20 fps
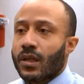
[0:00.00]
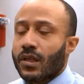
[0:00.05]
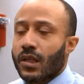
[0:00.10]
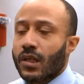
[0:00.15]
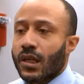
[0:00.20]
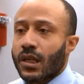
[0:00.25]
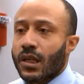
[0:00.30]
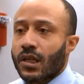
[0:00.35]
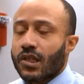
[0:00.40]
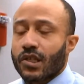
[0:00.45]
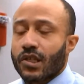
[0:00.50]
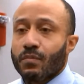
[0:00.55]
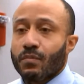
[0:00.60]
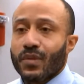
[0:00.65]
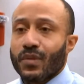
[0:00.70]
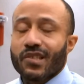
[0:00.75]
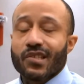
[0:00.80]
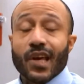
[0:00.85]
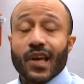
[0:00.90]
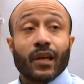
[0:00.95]
It
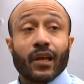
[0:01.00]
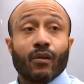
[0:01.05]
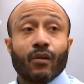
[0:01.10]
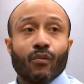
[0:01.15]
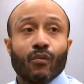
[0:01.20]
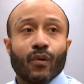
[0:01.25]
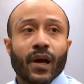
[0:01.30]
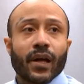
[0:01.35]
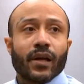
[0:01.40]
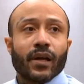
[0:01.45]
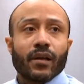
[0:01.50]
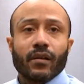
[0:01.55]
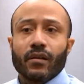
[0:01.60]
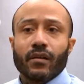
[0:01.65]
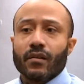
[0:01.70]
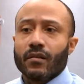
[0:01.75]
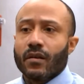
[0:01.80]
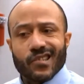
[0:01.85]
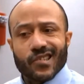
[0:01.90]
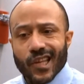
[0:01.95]
shouldn't be taken
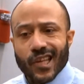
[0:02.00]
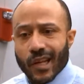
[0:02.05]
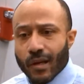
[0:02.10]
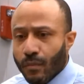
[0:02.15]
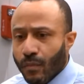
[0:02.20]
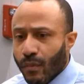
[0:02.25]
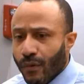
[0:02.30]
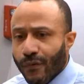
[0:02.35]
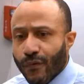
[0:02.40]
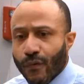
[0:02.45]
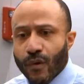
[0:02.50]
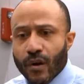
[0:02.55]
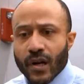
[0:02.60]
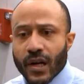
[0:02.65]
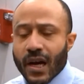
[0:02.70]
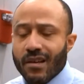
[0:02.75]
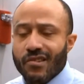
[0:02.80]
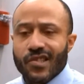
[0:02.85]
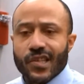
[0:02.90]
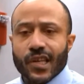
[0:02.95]
away. I said it
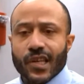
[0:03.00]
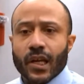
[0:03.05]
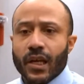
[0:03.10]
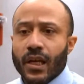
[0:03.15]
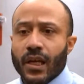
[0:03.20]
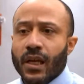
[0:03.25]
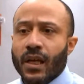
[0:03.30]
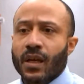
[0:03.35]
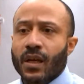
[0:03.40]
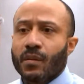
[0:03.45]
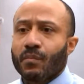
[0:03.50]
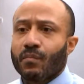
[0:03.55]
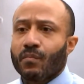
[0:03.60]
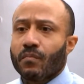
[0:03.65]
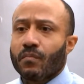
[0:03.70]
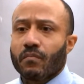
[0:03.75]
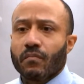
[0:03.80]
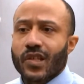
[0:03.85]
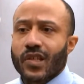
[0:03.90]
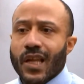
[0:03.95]
before and I'll say it
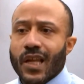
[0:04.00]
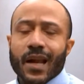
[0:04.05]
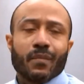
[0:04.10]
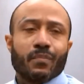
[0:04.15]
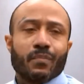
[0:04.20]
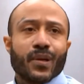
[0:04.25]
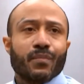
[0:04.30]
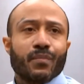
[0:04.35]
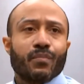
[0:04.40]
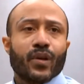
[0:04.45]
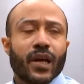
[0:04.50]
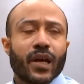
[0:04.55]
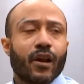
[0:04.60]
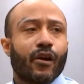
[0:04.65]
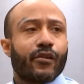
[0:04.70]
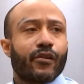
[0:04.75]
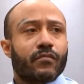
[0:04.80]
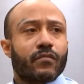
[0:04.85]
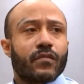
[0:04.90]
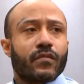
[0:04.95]
again. It's a lot of people
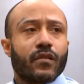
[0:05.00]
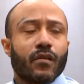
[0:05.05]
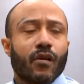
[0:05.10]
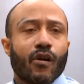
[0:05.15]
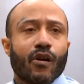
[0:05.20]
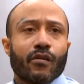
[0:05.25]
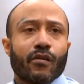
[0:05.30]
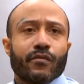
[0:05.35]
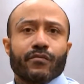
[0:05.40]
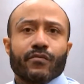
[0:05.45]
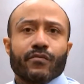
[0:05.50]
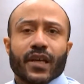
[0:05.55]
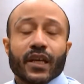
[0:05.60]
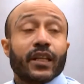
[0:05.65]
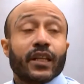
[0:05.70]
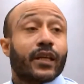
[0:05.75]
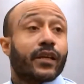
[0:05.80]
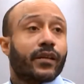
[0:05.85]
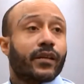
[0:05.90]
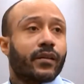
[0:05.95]
that are
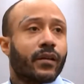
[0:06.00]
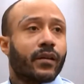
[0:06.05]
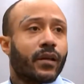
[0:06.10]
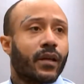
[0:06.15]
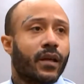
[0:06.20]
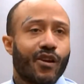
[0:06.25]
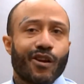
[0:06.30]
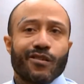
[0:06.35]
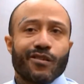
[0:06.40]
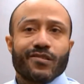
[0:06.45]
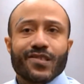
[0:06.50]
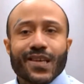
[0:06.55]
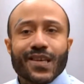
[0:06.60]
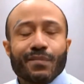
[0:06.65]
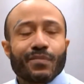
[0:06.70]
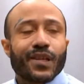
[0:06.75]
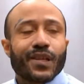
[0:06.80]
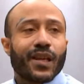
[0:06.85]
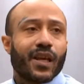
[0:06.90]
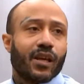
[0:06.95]
healing, that are
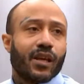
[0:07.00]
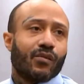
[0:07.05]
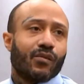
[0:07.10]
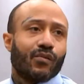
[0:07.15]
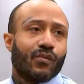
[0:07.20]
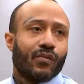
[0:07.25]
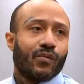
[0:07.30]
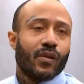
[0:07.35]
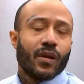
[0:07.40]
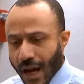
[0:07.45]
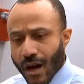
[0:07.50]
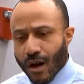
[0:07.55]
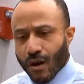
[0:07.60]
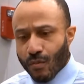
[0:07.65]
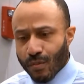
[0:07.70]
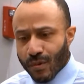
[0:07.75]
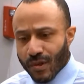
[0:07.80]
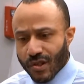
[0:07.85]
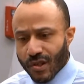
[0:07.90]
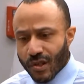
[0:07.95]
attempting to heal. That
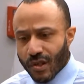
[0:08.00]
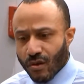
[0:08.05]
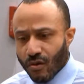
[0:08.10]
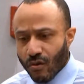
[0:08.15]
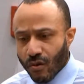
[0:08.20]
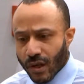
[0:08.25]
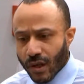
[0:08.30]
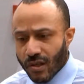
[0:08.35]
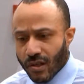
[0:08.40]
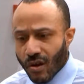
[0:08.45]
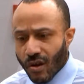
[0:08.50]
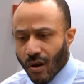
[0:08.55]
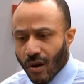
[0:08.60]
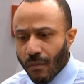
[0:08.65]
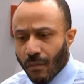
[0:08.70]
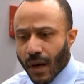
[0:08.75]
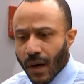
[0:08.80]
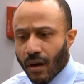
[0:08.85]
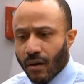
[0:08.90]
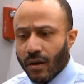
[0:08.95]
opens the door to
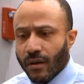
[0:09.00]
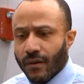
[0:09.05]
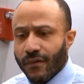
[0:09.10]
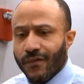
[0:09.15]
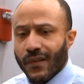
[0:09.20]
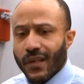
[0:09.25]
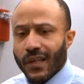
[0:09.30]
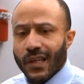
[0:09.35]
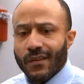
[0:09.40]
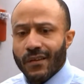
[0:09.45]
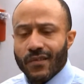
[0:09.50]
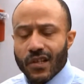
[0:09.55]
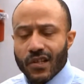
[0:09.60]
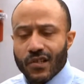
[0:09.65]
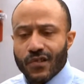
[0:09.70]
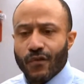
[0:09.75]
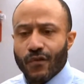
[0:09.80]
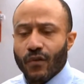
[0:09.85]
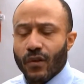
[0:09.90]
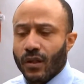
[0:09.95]
talk about
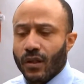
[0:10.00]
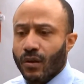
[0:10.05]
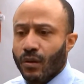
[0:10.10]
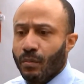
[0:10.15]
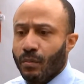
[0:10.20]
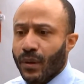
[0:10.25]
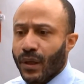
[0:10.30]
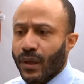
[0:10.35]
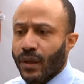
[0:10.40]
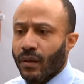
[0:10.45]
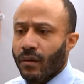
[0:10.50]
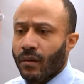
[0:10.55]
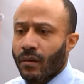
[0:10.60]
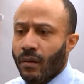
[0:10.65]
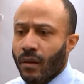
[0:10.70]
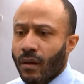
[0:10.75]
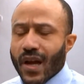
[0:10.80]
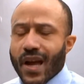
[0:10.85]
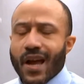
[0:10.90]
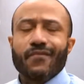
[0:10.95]
forgiveness for a little bit.
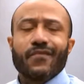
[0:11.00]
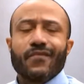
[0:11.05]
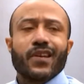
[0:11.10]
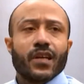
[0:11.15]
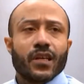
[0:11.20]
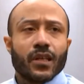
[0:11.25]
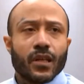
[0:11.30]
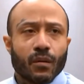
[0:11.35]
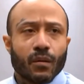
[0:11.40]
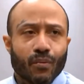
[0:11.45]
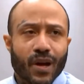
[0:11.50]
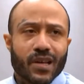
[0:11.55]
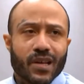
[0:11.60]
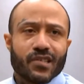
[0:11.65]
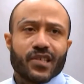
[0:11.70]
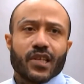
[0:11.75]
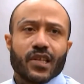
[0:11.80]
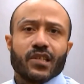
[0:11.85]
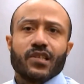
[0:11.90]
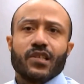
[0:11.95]
With every healing
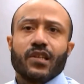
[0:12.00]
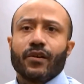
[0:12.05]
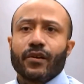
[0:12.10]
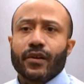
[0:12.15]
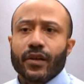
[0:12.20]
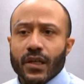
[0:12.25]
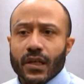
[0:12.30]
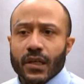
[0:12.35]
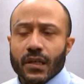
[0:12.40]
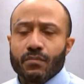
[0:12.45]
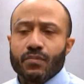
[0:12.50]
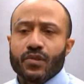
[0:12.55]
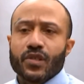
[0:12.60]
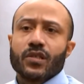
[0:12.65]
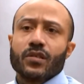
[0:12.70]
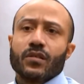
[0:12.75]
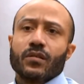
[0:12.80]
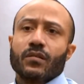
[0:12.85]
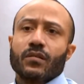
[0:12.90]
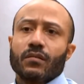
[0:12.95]
process, there
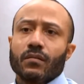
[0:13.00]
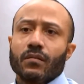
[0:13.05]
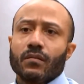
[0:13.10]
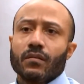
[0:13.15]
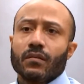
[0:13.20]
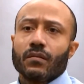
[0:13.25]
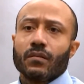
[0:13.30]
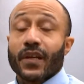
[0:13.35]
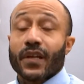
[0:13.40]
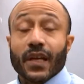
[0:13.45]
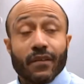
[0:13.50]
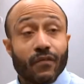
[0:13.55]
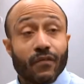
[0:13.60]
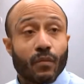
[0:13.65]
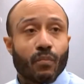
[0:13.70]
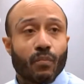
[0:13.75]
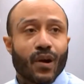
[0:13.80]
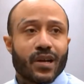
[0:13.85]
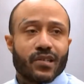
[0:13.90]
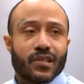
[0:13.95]
comes a
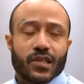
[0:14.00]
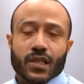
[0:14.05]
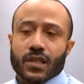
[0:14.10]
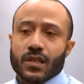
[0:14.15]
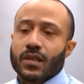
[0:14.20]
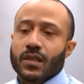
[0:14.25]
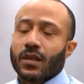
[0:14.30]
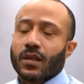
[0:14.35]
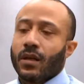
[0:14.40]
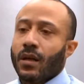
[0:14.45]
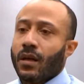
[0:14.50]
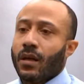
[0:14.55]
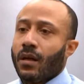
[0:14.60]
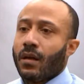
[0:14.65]
forgiving process.